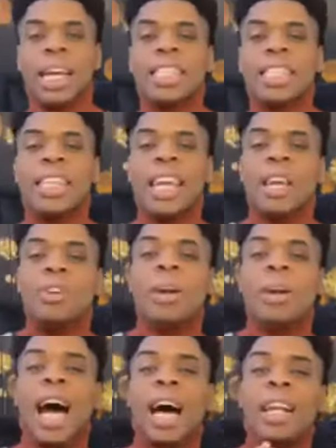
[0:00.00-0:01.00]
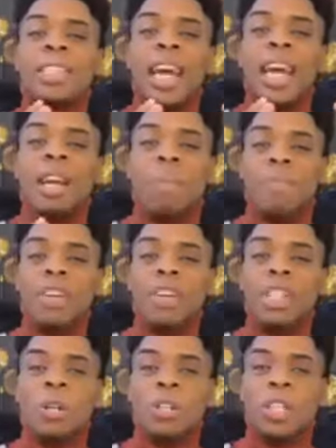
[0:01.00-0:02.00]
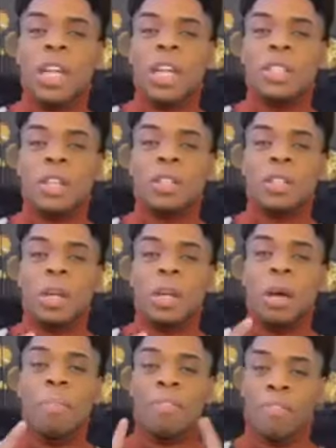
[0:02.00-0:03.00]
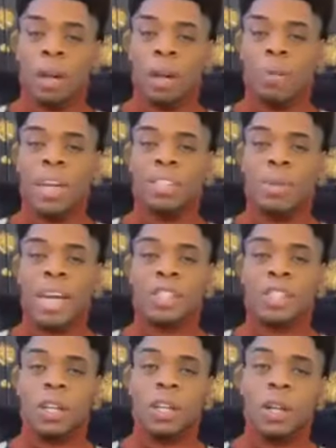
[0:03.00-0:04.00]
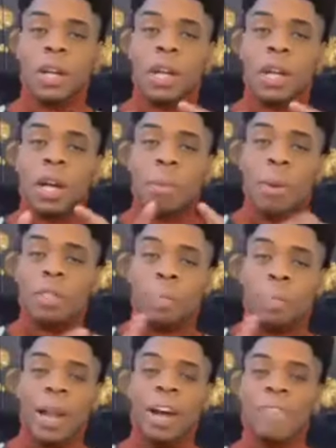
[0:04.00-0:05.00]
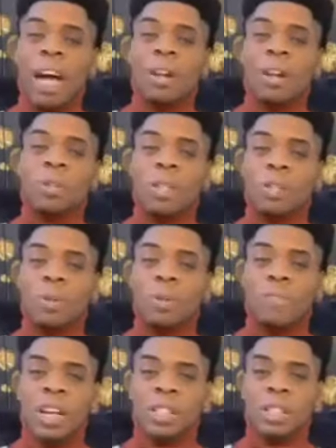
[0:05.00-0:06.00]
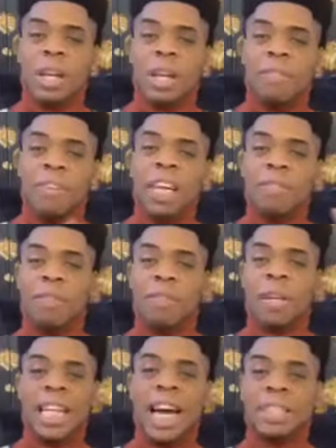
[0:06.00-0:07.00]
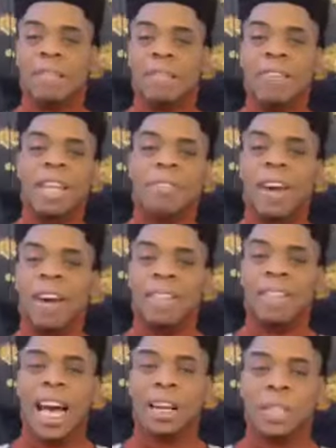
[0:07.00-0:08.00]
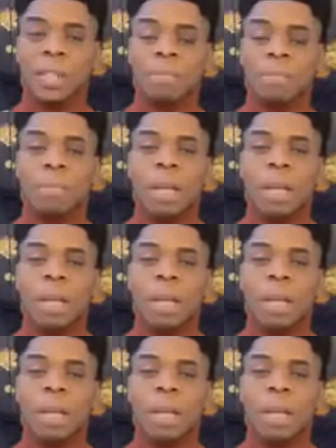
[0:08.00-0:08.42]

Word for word: See, you got to understand the provisional Jesus before the resurrection, multiplied five loaves and two fish, fed the 4,000, fed the 5,000,